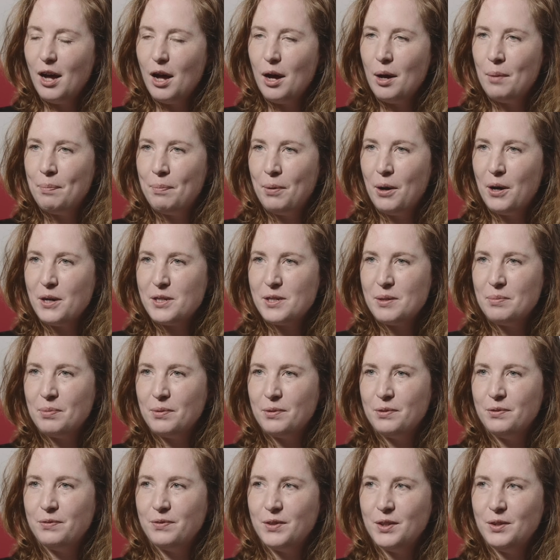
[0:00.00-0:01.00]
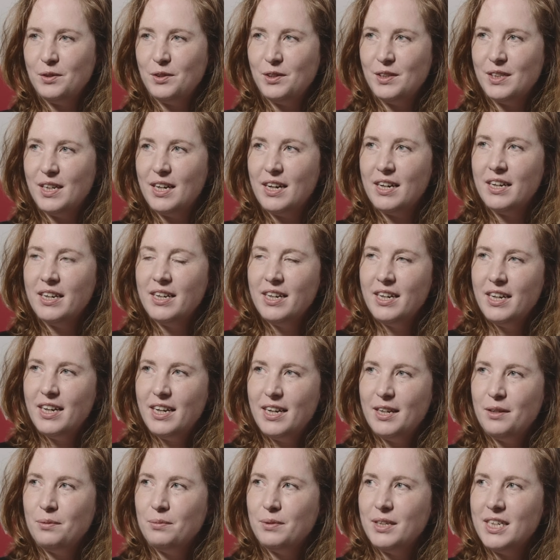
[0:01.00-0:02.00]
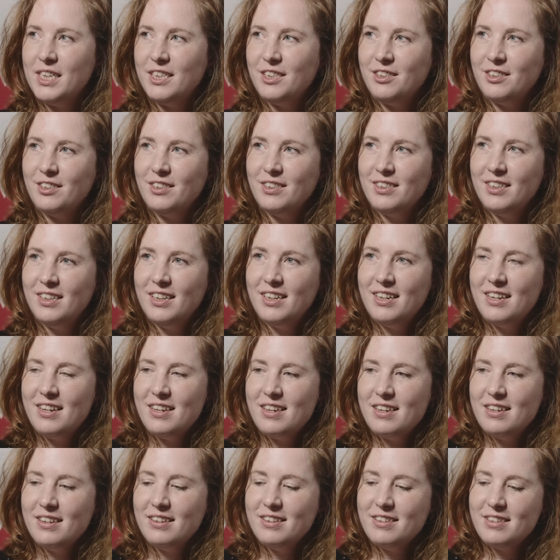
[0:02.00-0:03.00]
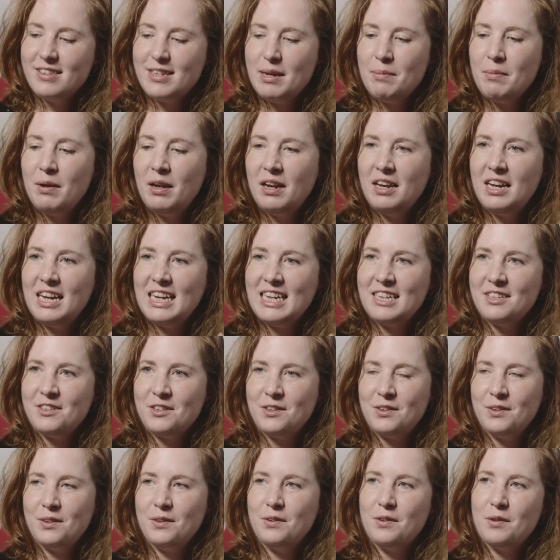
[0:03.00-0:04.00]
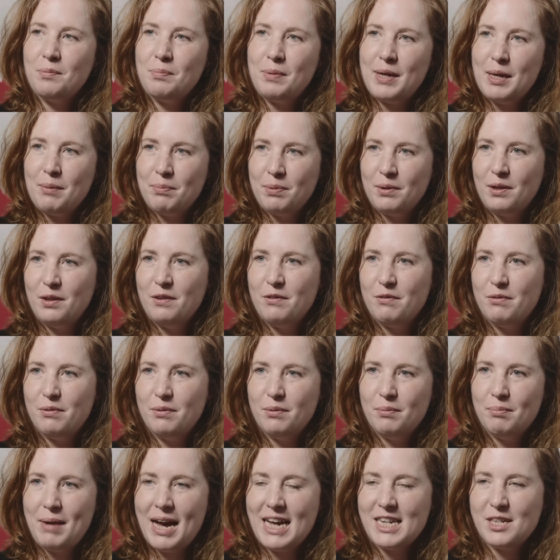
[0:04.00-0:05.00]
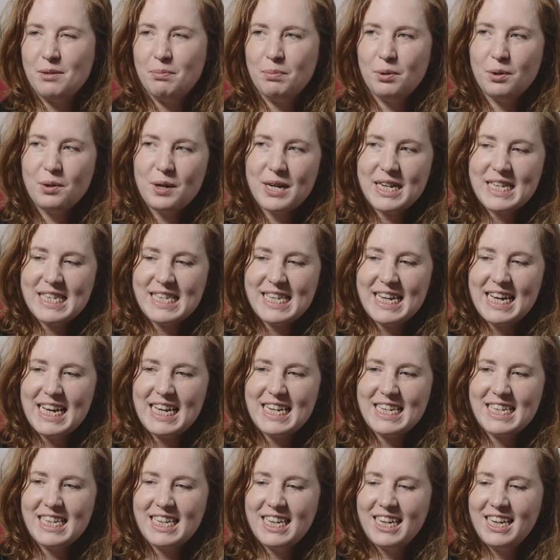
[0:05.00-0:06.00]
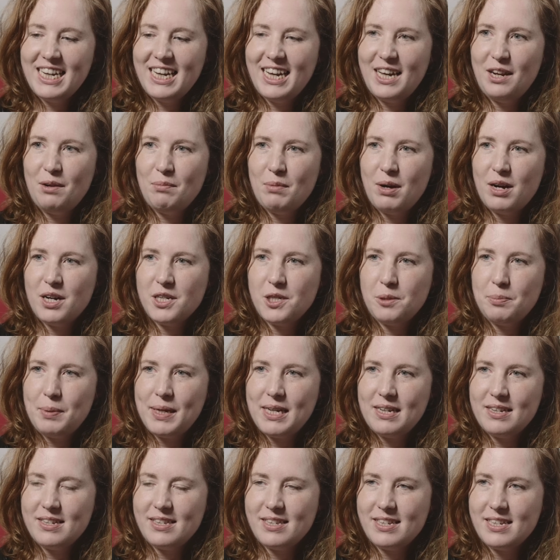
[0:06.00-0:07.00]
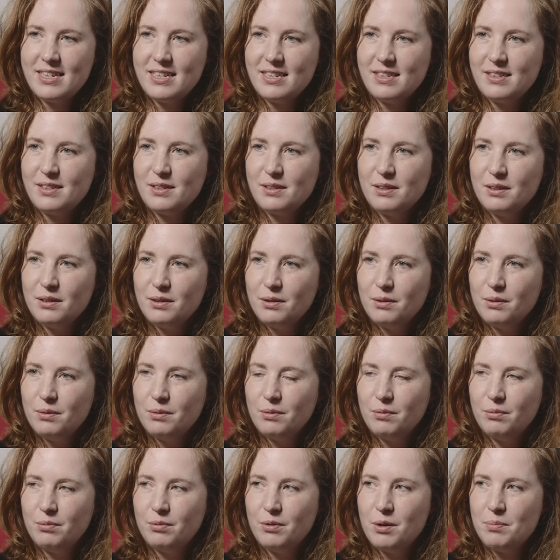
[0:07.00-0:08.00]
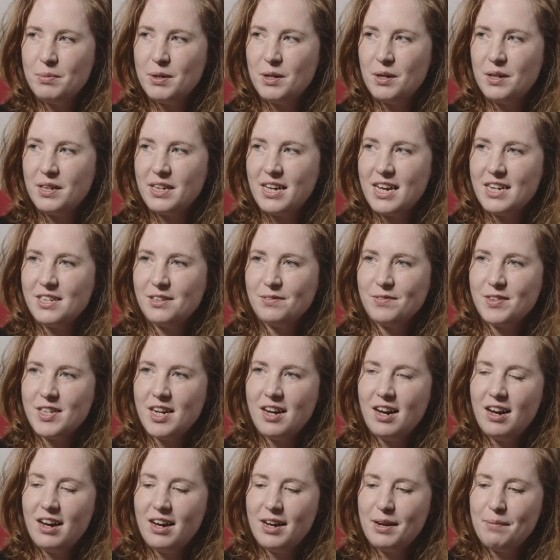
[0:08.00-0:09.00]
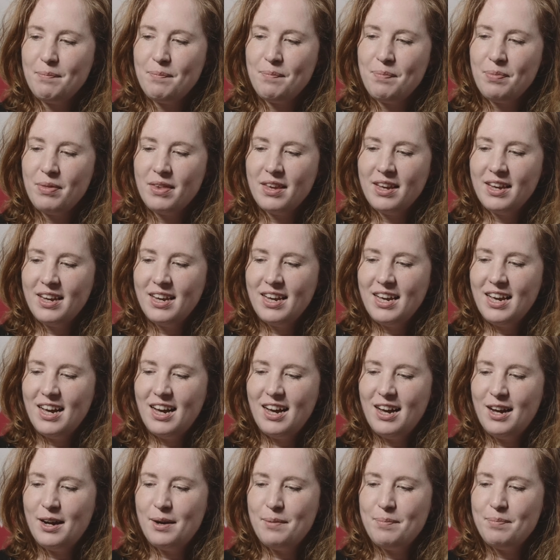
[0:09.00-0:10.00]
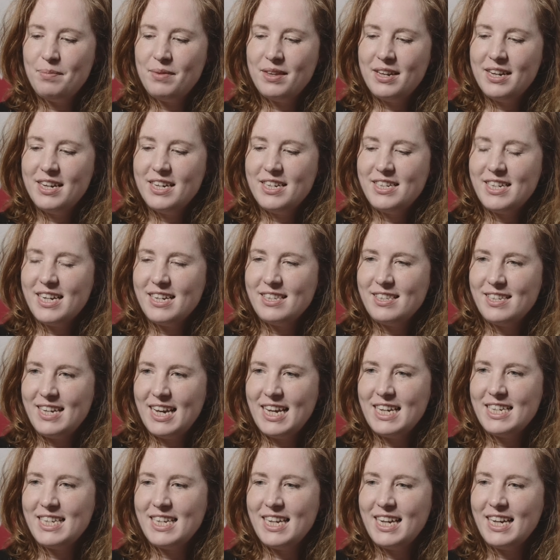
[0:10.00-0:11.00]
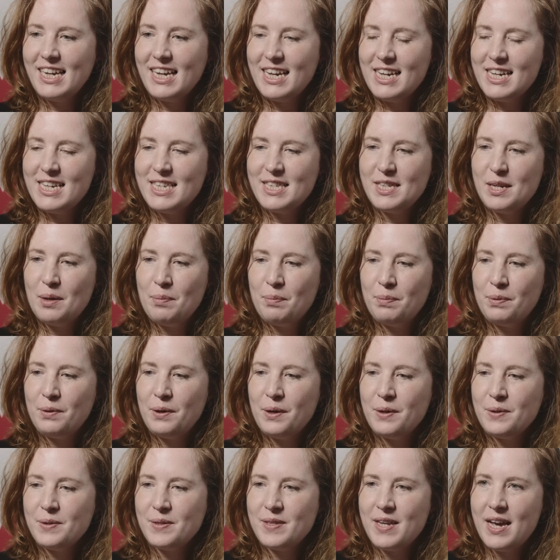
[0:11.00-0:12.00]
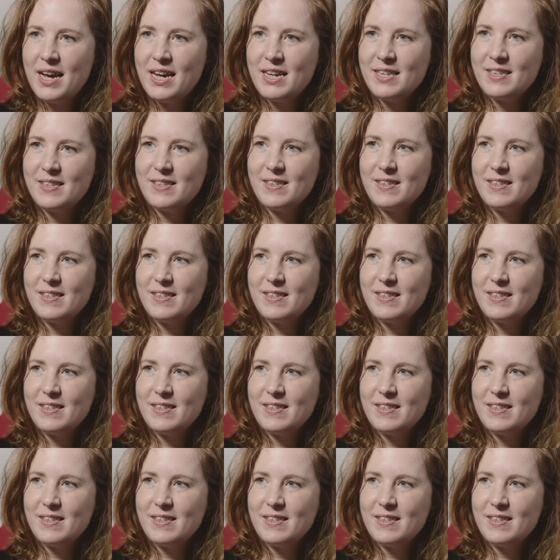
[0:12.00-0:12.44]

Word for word: a possible future in which, similarly to the people of Mattapoisett in Marge Piercy's Woman on the Edge of Time, um, gestating is a process,